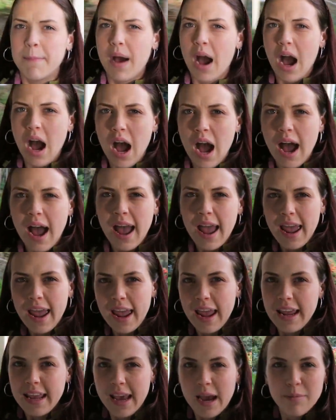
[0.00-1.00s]

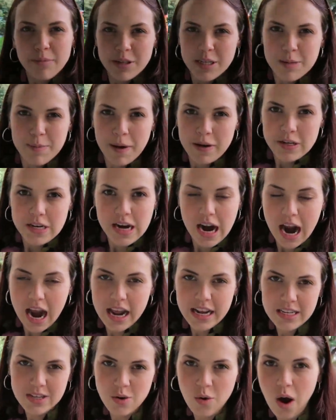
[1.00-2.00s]
my camera is about to
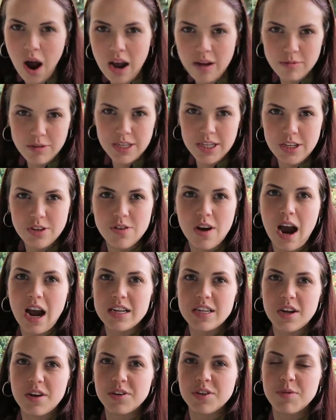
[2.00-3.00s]
die, so I will see you
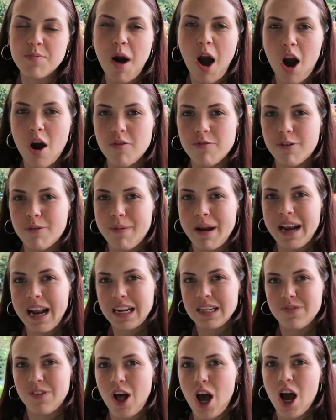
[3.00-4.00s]
guys all tomorrow for my
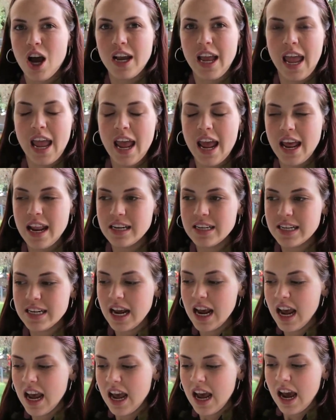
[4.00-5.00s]
next vlog, and
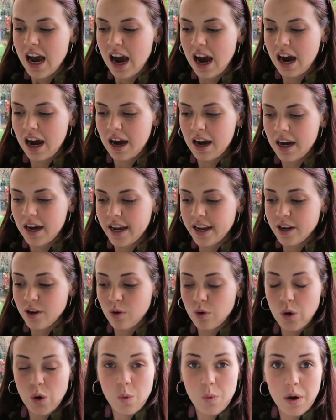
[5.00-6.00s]
I
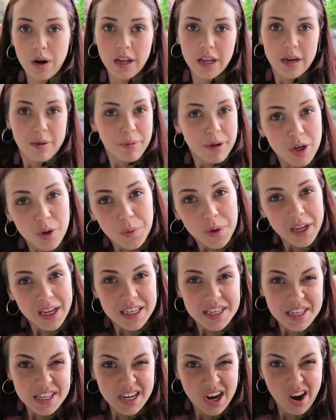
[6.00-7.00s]
don't know what I'm gonna be doing
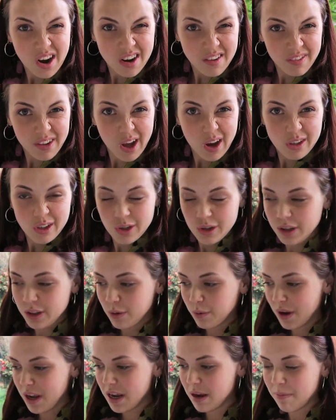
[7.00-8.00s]
because it's hard to vlog during
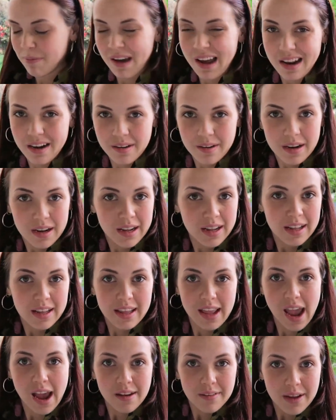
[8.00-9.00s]
the week, but
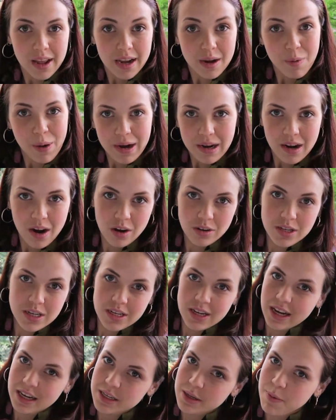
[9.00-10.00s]
yeah, anyway, I'll see
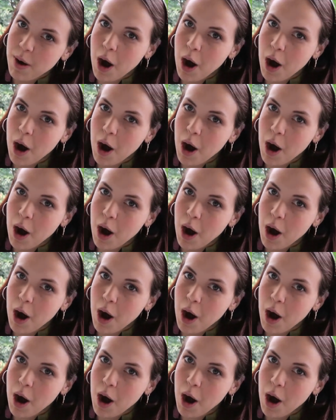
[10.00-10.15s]
you guys